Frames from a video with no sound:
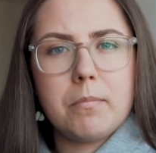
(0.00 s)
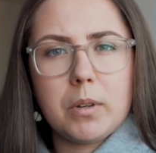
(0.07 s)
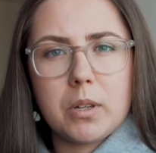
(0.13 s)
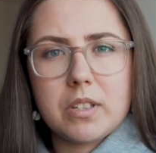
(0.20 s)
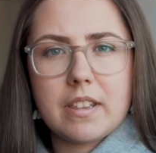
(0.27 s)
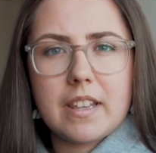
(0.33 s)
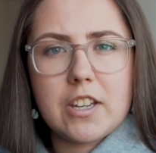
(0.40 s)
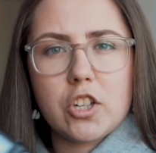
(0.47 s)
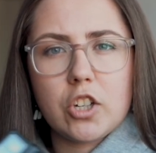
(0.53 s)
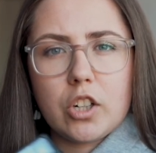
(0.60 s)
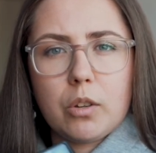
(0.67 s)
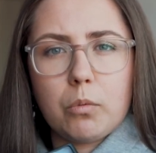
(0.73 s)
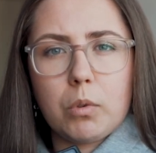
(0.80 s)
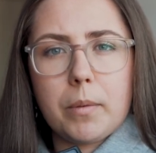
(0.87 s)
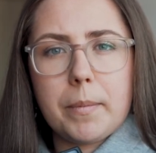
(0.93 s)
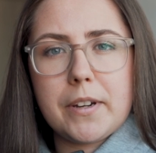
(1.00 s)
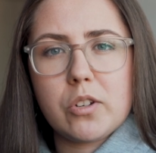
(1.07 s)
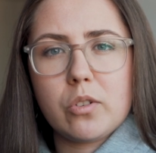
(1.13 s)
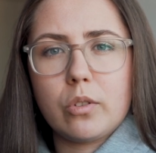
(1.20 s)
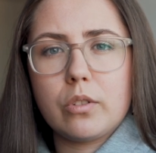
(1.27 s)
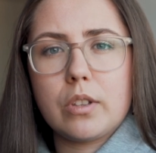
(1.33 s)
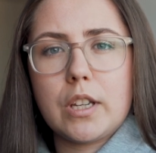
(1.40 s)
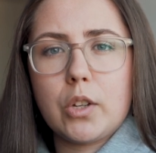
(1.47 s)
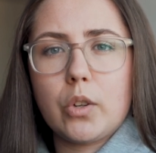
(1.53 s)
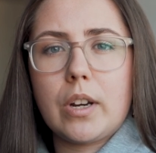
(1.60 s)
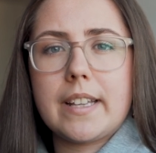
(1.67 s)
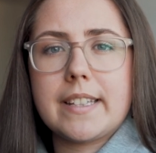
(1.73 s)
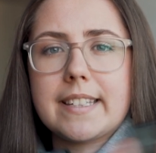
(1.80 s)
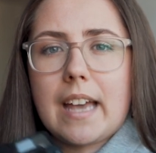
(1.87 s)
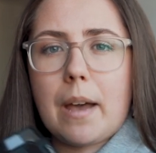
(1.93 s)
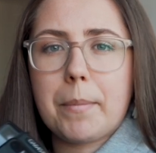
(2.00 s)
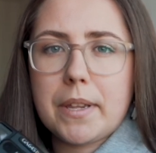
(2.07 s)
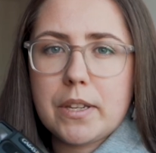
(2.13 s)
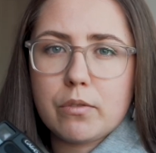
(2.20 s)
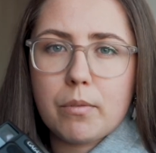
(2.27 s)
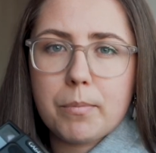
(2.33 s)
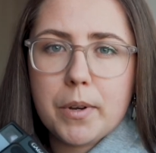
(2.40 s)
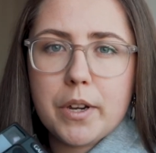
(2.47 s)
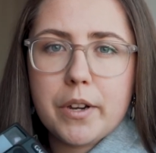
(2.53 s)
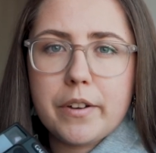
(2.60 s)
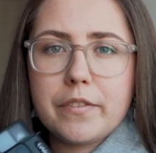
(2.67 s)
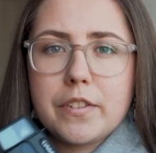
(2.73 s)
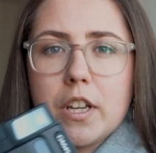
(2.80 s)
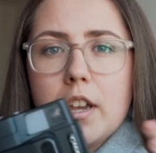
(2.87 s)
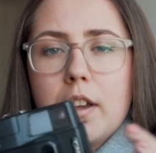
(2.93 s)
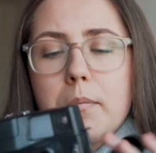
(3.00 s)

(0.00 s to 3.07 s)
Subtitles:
Because of this, you're going to want to make sure that your lens cap is removed,